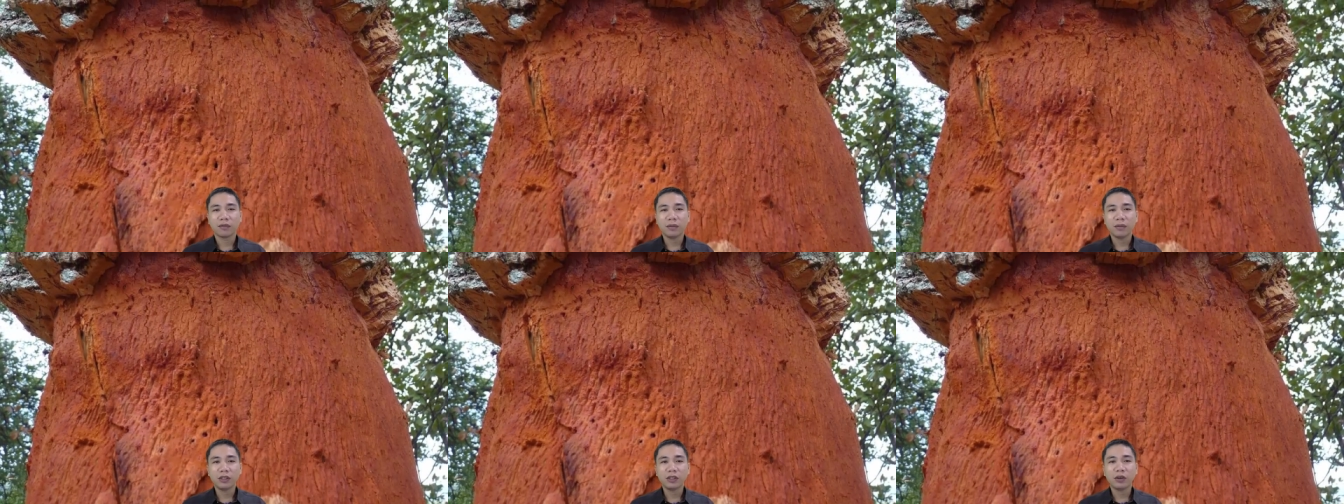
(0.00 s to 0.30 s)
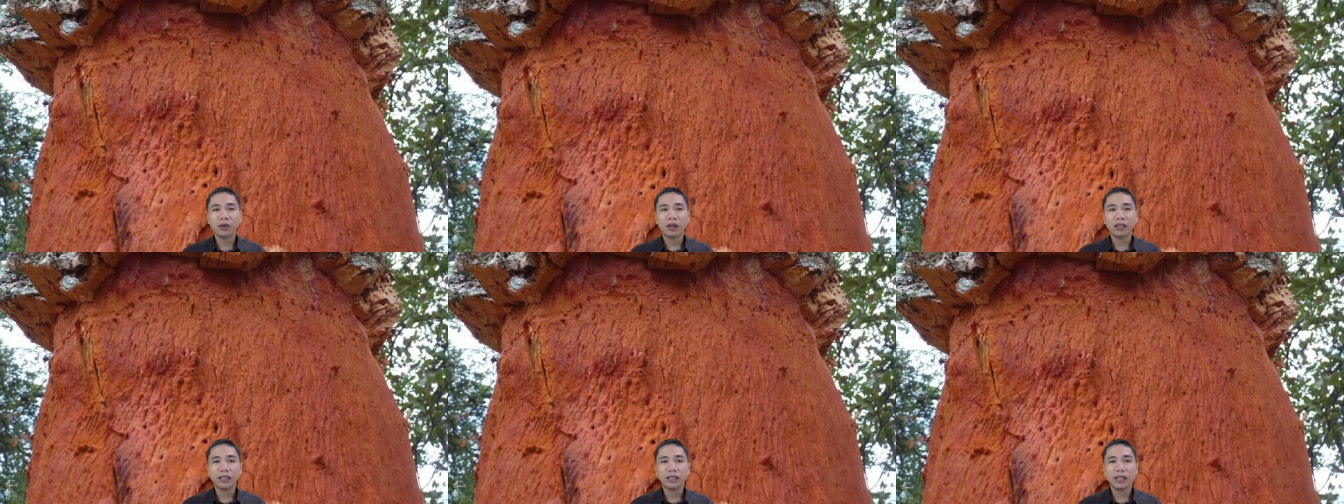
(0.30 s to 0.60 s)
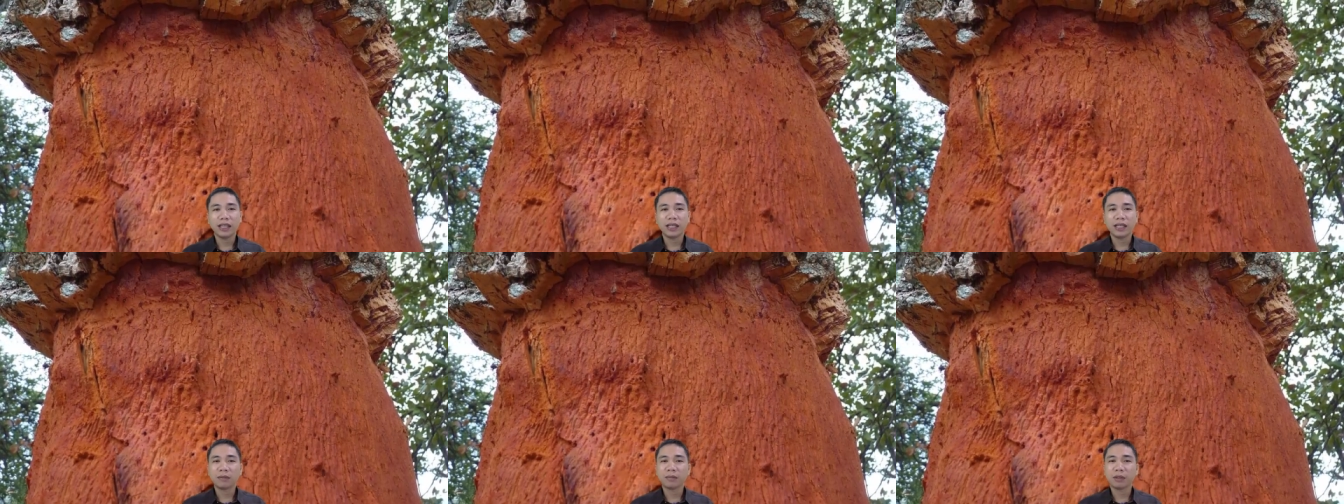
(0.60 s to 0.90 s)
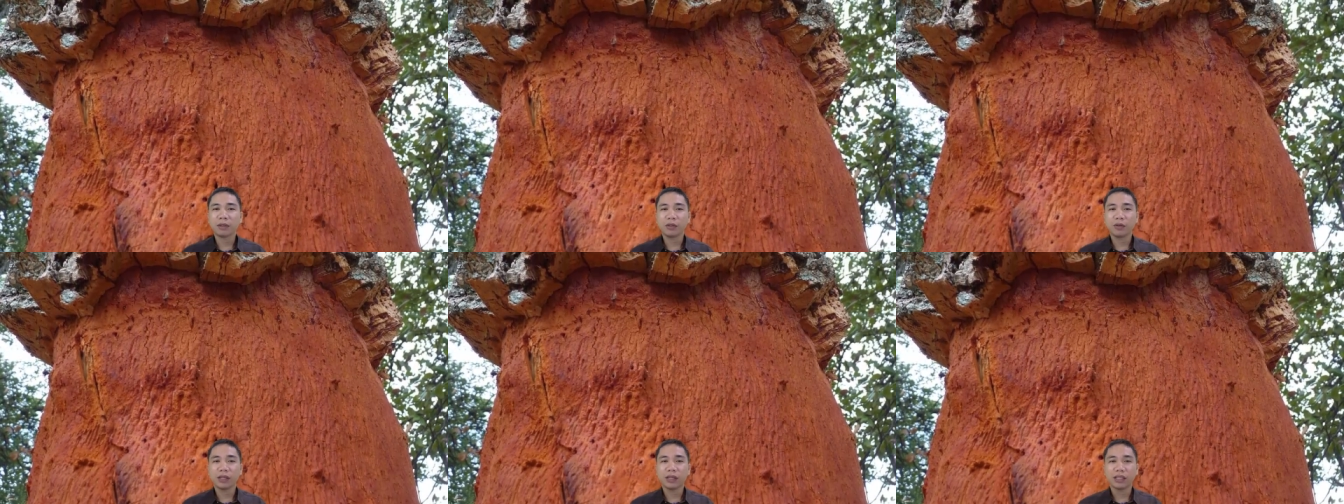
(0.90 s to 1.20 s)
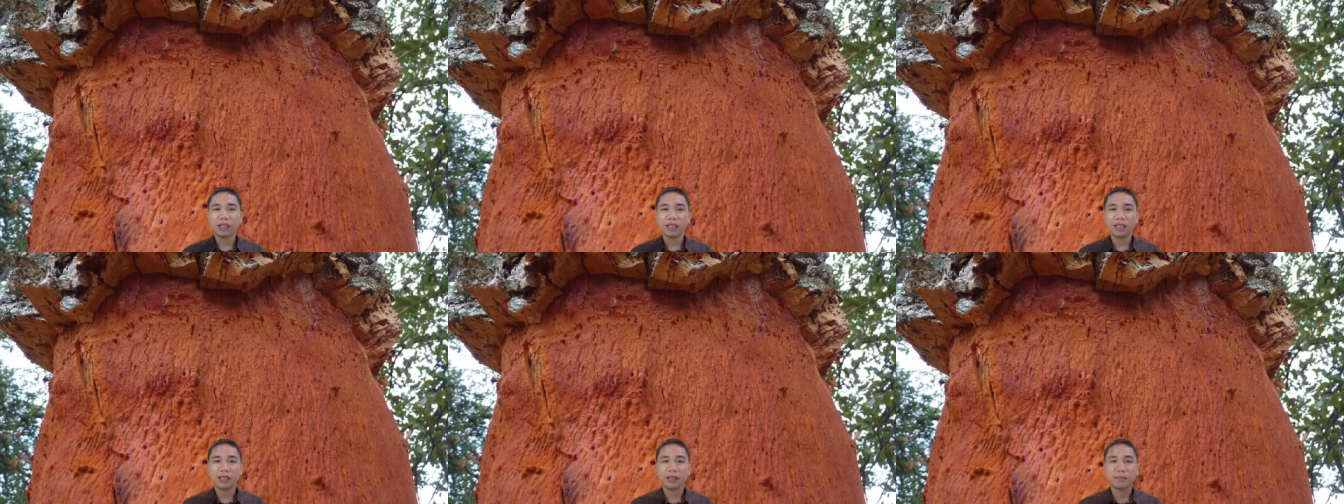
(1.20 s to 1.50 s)
which are dead at
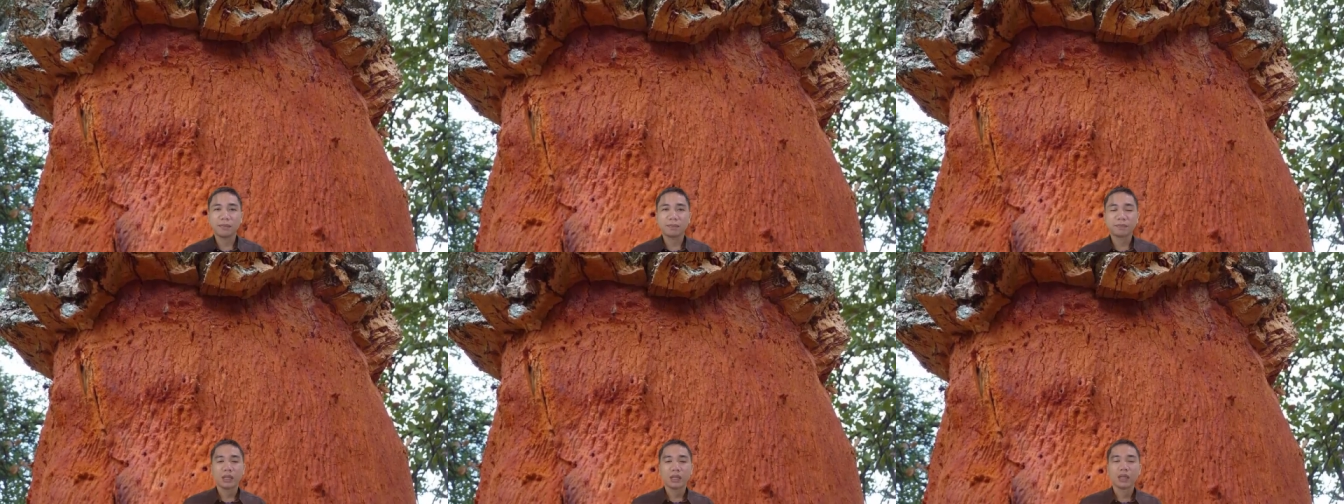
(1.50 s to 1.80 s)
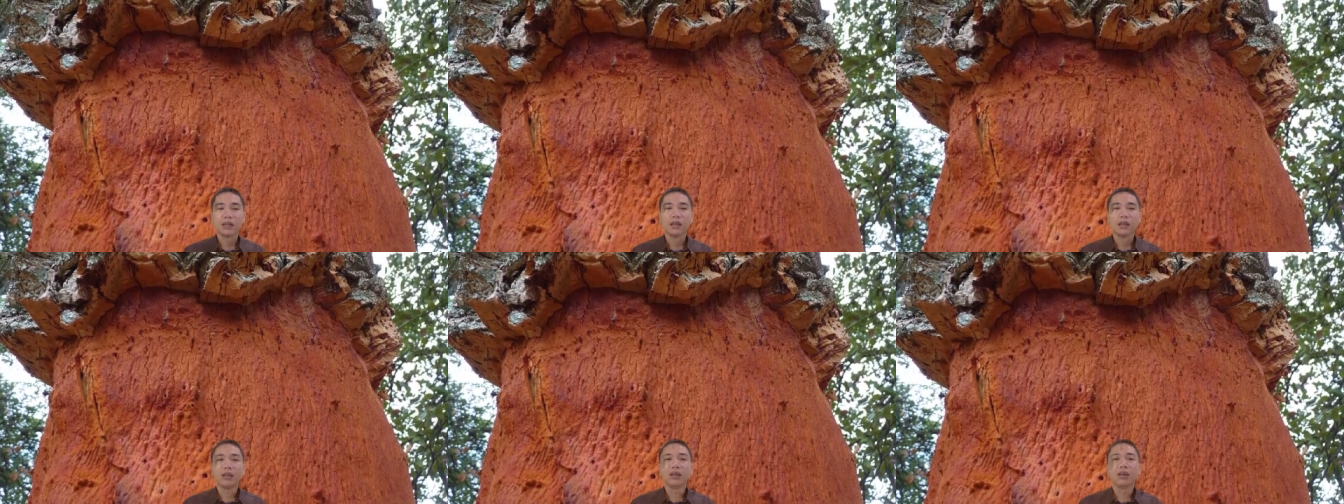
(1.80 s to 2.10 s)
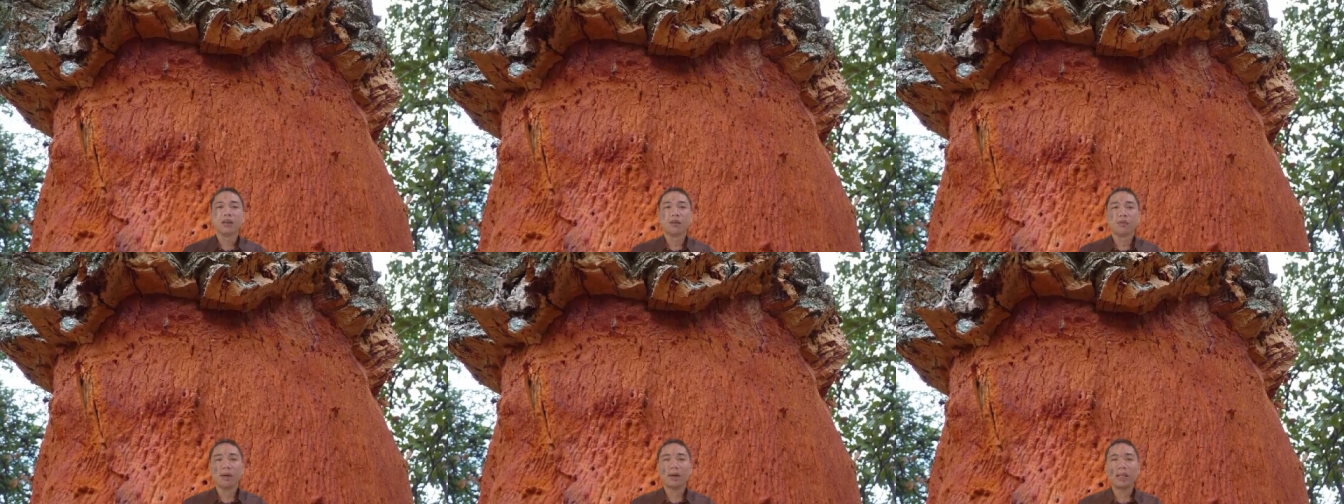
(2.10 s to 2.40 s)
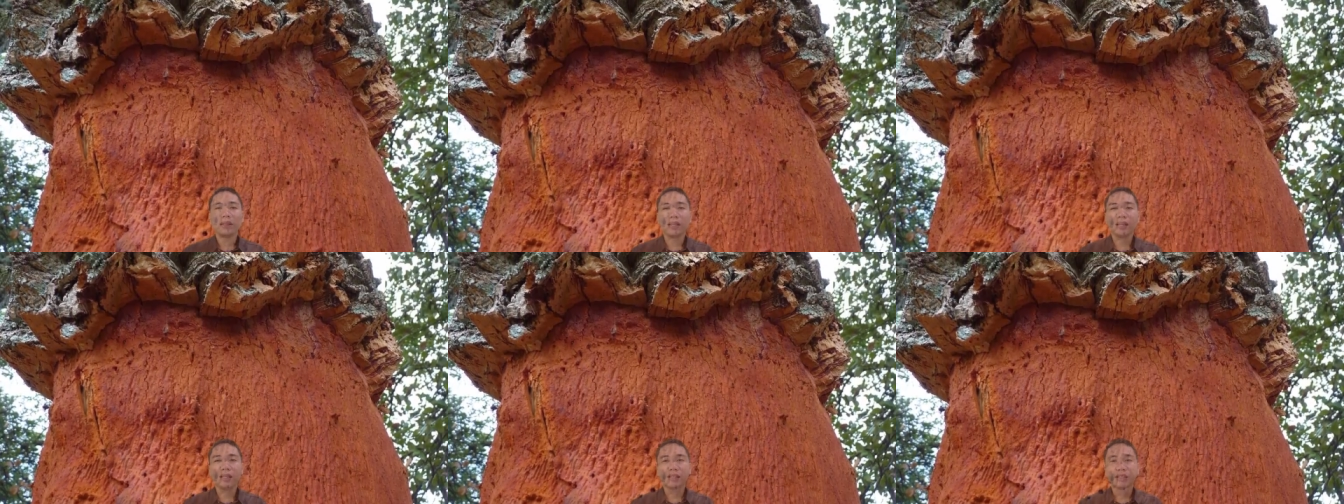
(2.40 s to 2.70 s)
maturity. While the